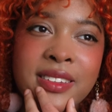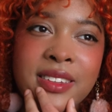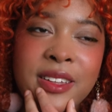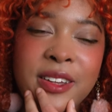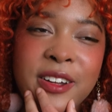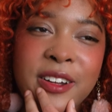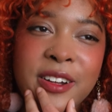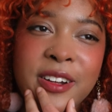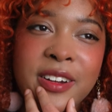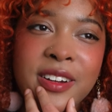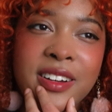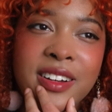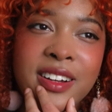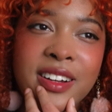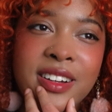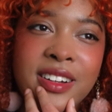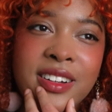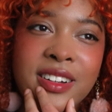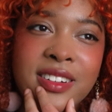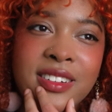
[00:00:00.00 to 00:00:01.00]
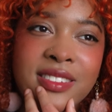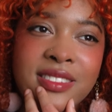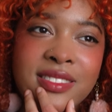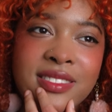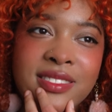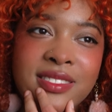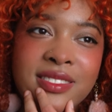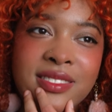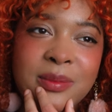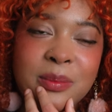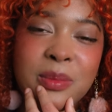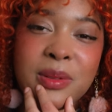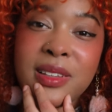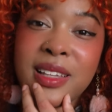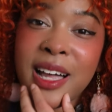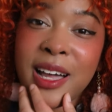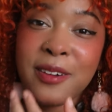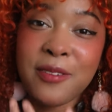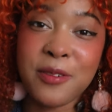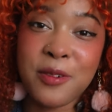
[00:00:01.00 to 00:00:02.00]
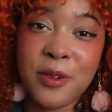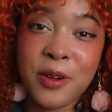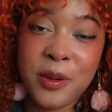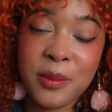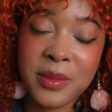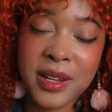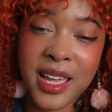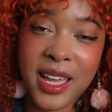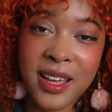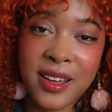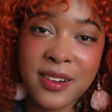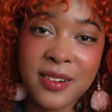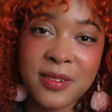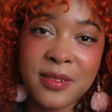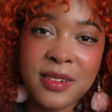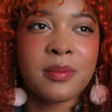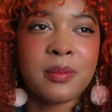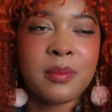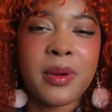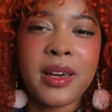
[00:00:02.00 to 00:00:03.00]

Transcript: their platform now.